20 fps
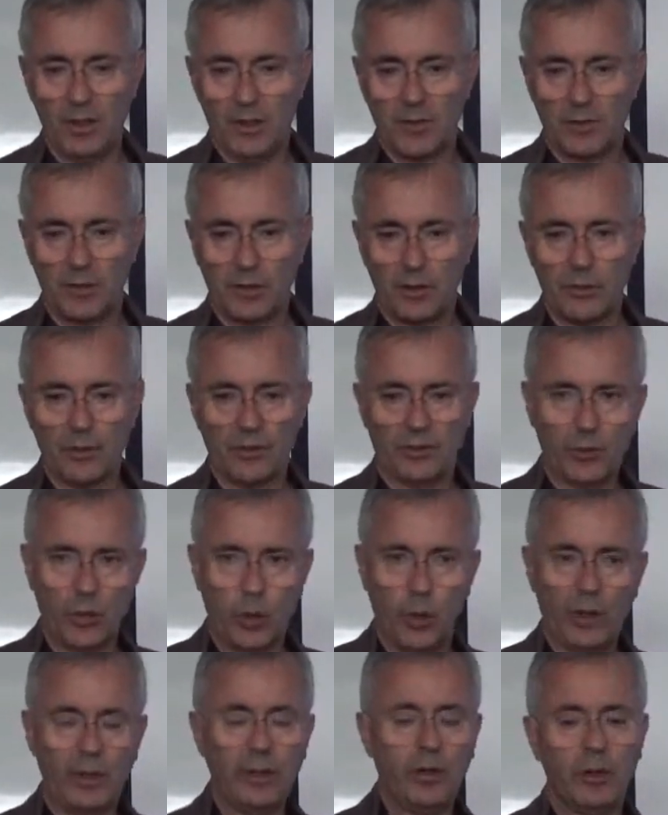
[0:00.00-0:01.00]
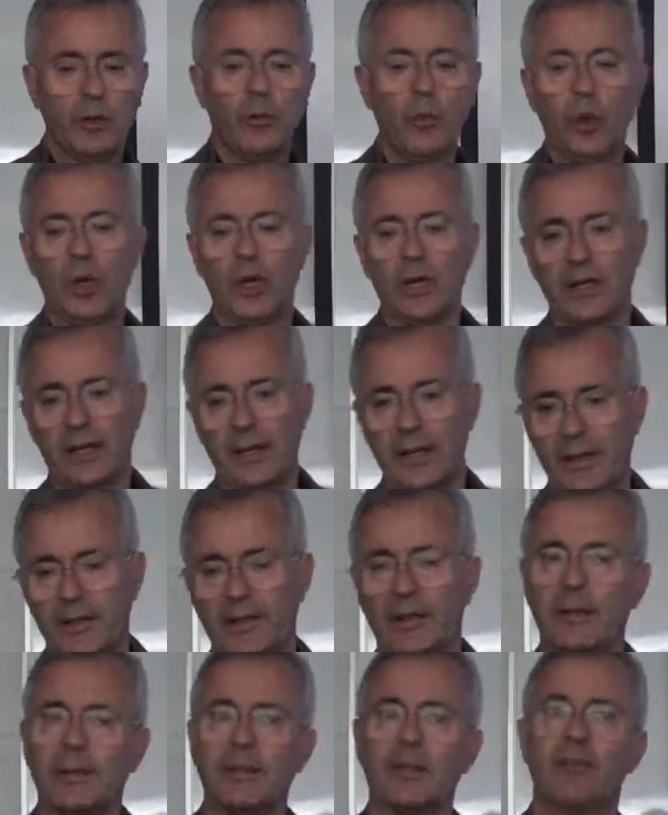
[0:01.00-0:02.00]
So there's quite a lot of work here
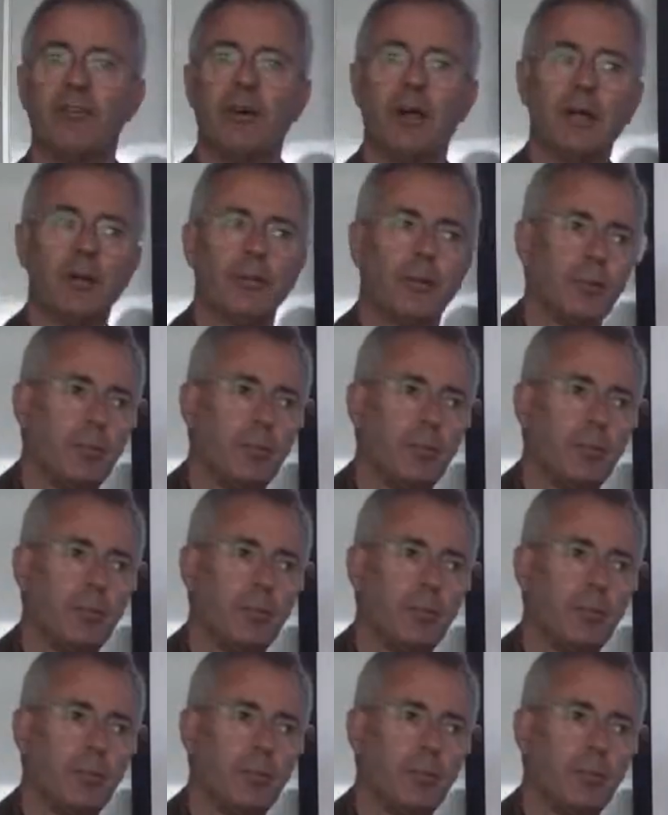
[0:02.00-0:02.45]
to develop